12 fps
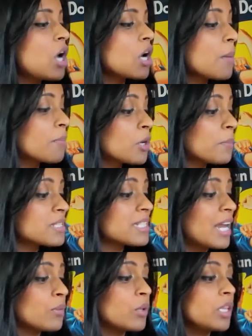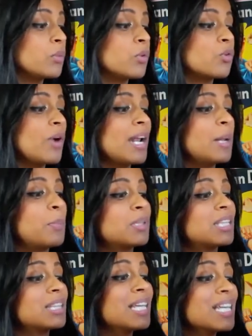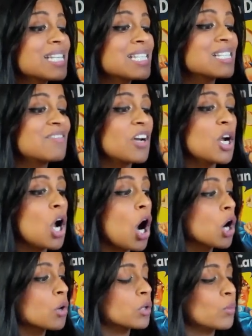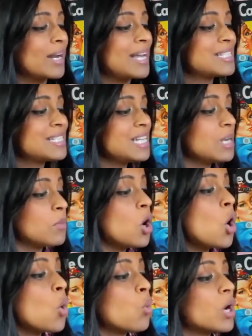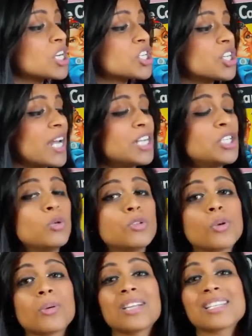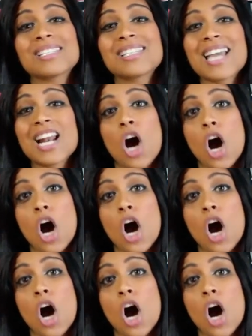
not on purpose and I really regret it. But the thing is, it's very awkward when I see him. What should I do so it doesn't get